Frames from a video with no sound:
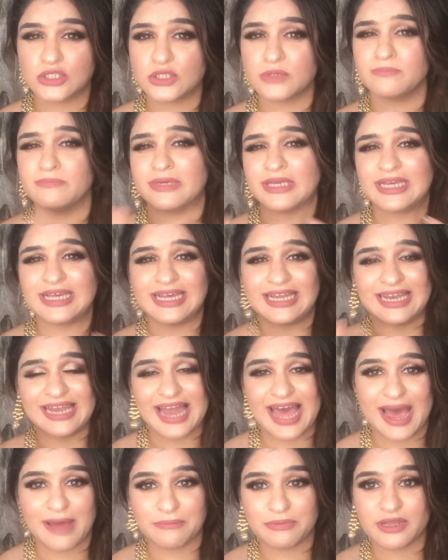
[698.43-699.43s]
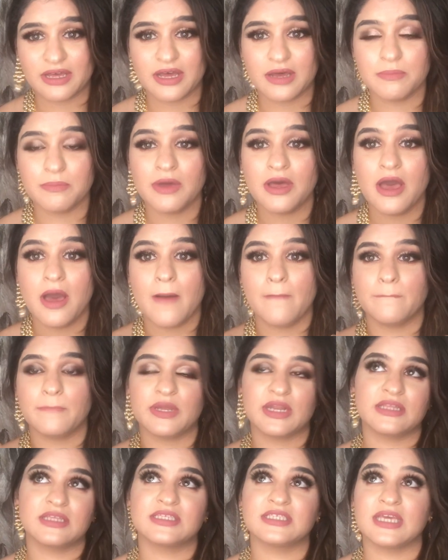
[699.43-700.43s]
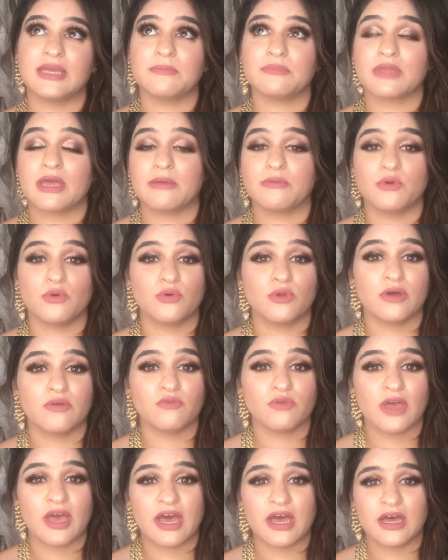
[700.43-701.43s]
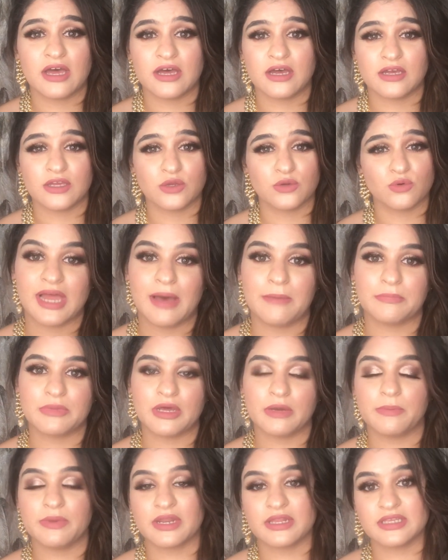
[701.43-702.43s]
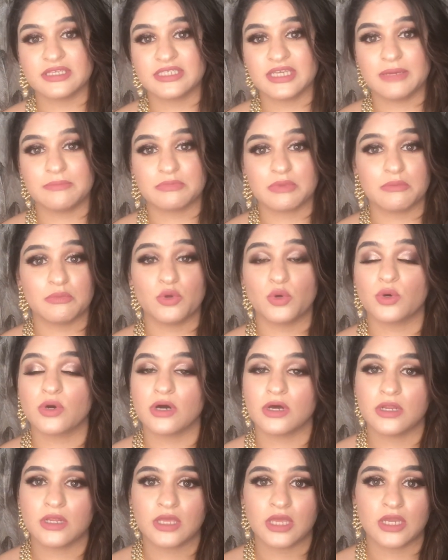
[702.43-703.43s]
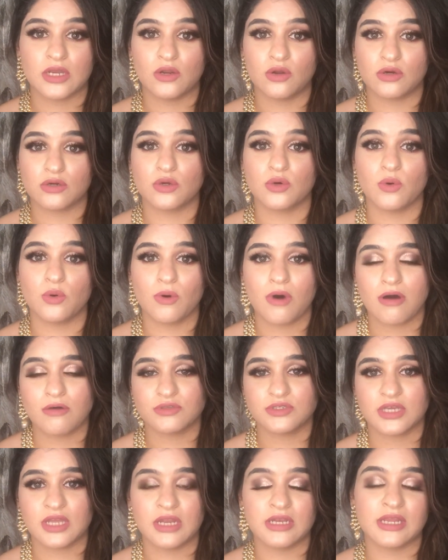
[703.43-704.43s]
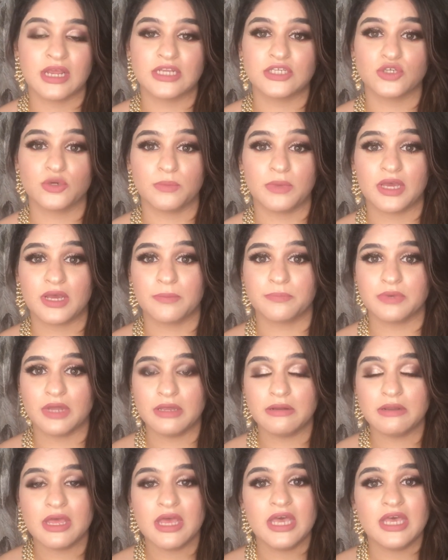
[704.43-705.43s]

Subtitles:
be glammed up, but at the same time you don't glammed up, but at the same time you cannot go outside and get your makeup done.